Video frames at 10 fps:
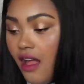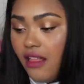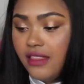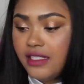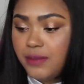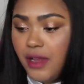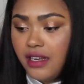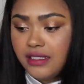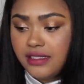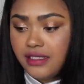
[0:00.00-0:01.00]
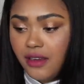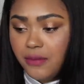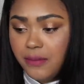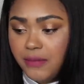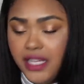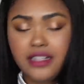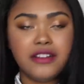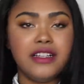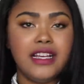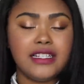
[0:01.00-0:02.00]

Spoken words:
All of these products are made in Korea.